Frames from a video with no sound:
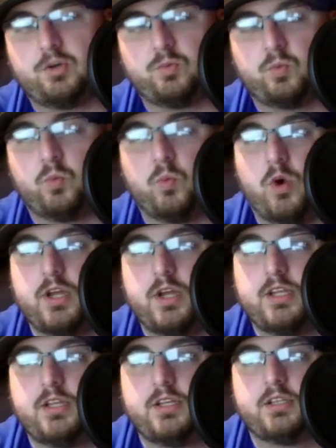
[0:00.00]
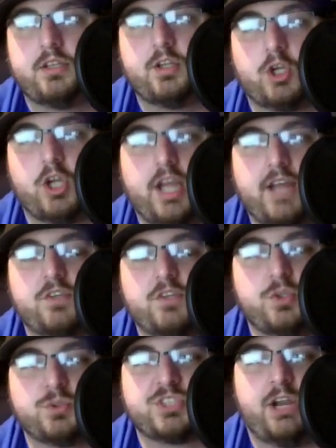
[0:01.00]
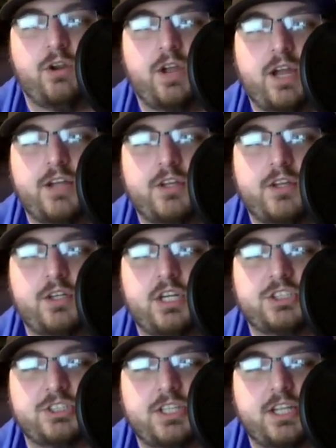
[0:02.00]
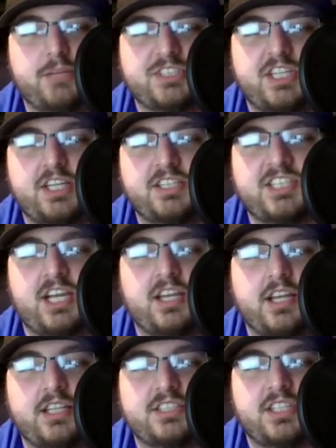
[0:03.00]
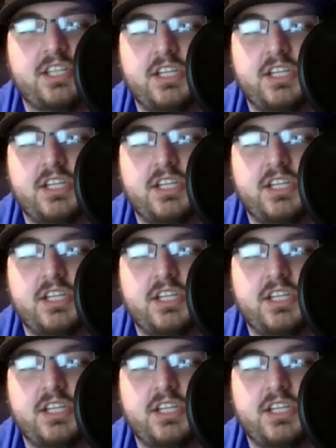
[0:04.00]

what, they're going to have to use Kerryon. They're not just going to let him sit on the sidelines.